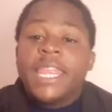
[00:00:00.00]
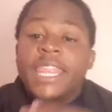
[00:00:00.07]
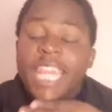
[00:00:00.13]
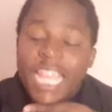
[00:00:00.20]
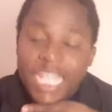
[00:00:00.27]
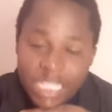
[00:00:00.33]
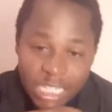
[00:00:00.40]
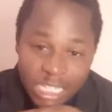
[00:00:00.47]

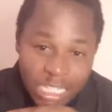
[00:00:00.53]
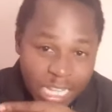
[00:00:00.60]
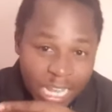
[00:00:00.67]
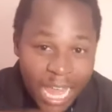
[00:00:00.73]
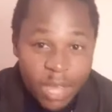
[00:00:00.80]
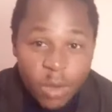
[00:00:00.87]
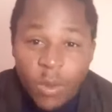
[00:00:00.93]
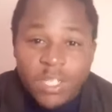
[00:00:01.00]
They did
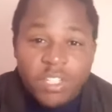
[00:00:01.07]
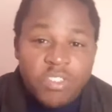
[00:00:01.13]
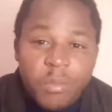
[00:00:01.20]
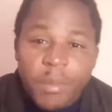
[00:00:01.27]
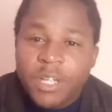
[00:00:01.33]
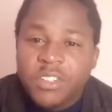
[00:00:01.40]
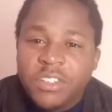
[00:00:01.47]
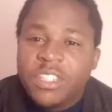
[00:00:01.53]
like what
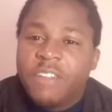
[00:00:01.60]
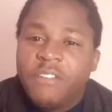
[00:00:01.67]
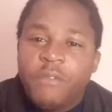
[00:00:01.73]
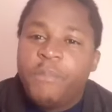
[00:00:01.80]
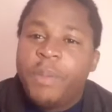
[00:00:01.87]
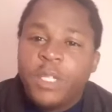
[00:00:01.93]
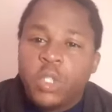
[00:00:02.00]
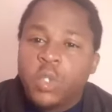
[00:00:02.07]
Real Madrid have
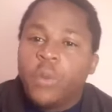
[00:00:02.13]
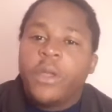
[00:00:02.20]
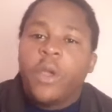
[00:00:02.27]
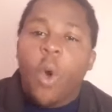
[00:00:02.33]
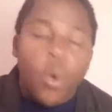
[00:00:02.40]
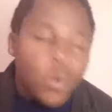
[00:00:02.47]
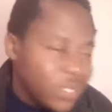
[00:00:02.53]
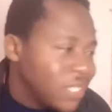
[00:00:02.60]
been
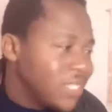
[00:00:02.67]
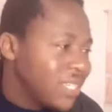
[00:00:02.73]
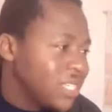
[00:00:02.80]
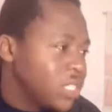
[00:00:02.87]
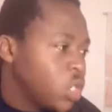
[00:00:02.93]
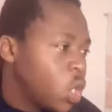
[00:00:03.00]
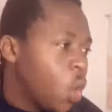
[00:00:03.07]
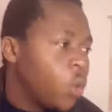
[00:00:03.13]
doing all
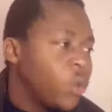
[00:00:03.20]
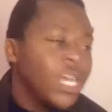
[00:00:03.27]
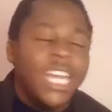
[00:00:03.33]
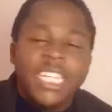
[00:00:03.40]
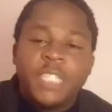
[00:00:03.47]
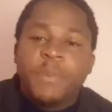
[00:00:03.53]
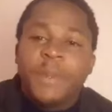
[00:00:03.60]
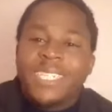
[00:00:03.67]
seasons long,
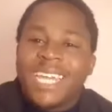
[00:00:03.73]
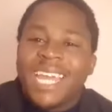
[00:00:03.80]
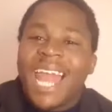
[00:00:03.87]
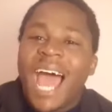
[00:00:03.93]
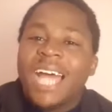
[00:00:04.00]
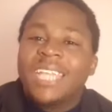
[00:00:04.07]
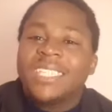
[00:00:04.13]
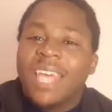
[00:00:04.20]
especially
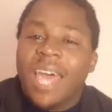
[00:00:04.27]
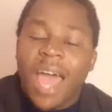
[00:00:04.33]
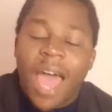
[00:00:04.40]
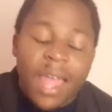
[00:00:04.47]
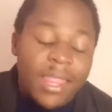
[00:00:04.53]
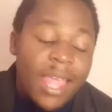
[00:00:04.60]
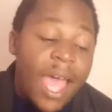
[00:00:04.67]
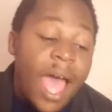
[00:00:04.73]

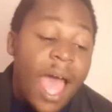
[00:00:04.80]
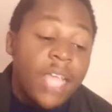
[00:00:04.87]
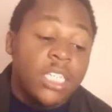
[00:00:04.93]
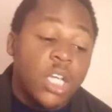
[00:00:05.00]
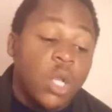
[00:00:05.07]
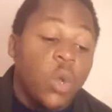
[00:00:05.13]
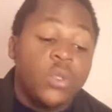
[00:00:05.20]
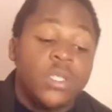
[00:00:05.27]
under
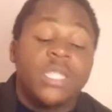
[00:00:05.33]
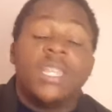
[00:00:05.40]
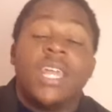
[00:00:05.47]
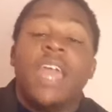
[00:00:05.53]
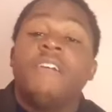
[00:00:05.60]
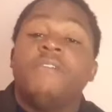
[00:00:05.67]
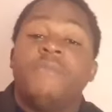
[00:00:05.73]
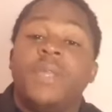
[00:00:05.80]
Ancelotti.
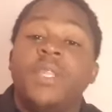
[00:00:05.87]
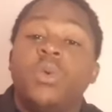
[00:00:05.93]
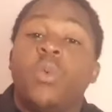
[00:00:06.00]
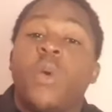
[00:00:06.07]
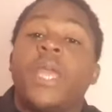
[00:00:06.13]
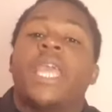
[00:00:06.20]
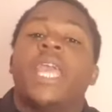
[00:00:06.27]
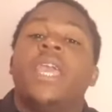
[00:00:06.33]
They have been
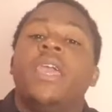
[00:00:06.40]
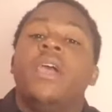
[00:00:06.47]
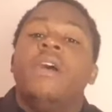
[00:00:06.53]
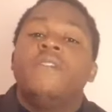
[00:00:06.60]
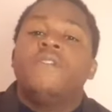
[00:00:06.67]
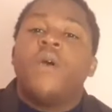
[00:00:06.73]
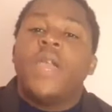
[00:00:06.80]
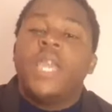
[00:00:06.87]
working
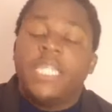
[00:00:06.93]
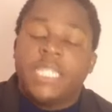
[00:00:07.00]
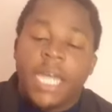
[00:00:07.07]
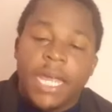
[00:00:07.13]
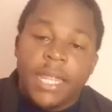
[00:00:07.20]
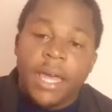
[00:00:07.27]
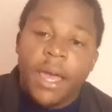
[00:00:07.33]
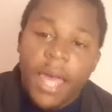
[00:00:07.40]
for each
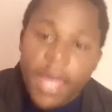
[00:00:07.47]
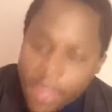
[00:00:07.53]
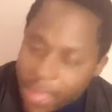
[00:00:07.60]
other.